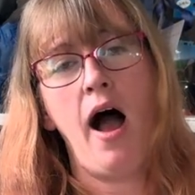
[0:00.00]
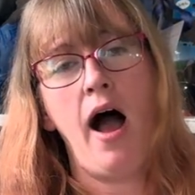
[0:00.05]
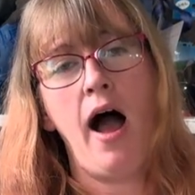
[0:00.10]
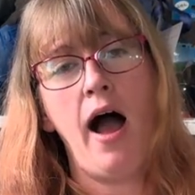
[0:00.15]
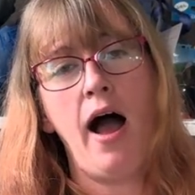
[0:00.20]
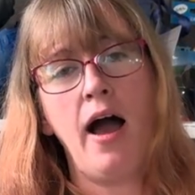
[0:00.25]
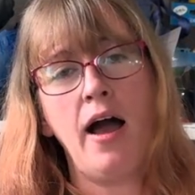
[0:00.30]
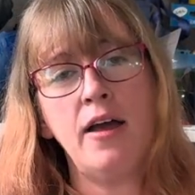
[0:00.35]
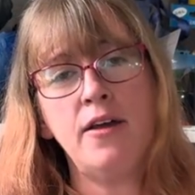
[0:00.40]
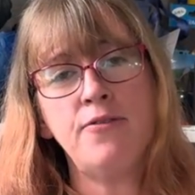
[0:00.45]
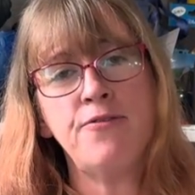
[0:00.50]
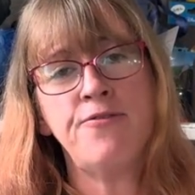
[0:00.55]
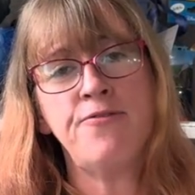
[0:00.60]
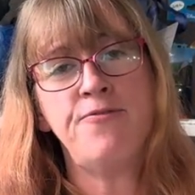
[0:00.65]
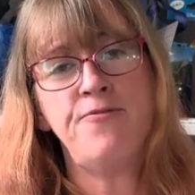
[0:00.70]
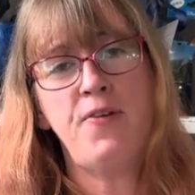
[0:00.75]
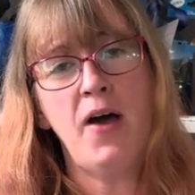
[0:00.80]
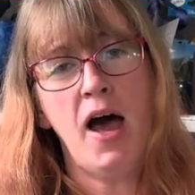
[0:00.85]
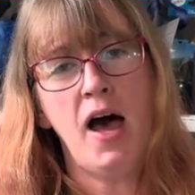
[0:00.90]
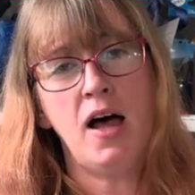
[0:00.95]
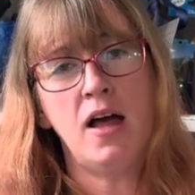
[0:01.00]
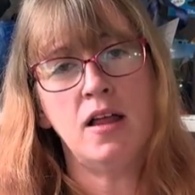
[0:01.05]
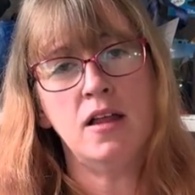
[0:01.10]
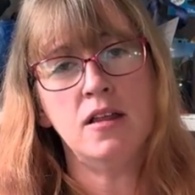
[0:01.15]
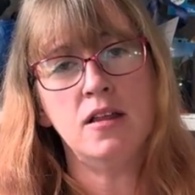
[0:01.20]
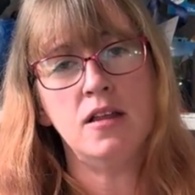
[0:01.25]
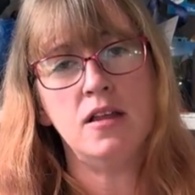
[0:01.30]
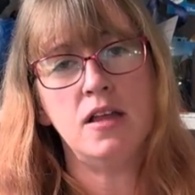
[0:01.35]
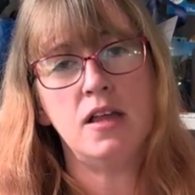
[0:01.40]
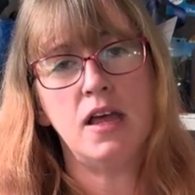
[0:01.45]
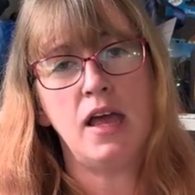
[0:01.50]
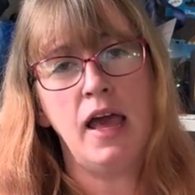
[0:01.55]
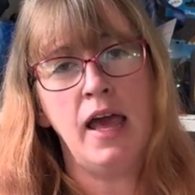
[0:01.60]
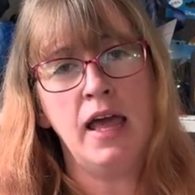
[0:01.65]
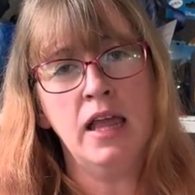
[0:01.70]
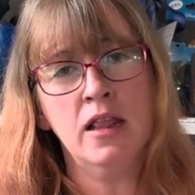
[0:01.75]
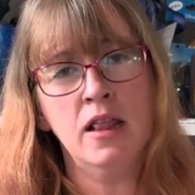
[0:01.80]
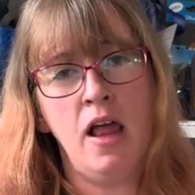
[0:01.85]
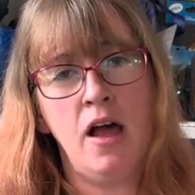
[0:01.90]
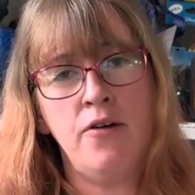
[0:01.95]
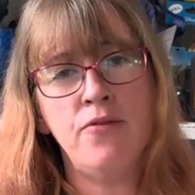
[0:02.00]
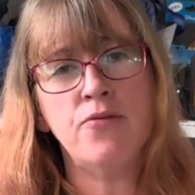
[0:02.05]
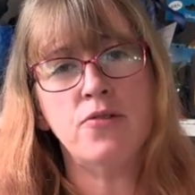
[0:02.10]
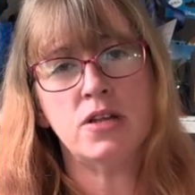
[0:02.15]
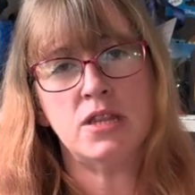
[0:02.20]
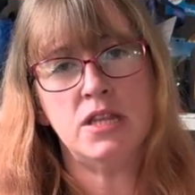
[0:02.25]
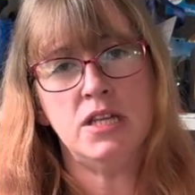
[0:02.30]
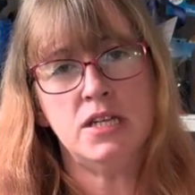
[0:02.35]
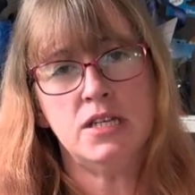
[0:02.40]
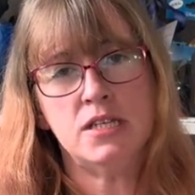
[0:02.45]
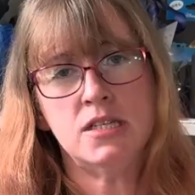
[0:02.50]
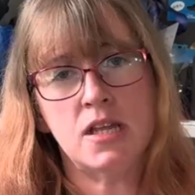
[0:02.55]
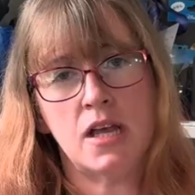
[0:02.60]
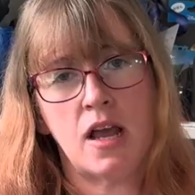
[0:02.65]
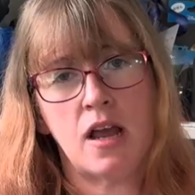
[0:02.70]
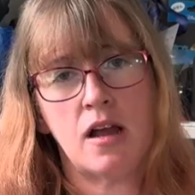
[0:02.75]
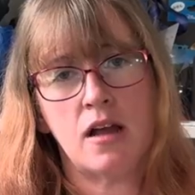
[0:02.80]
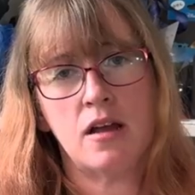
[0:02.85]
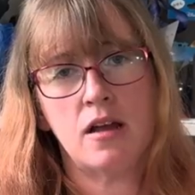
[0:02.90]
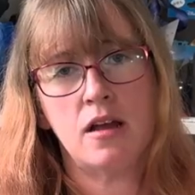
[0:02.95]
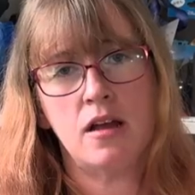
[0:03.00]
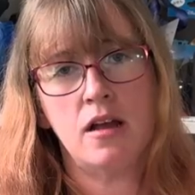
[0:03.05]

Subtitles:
I fell in love with this thing.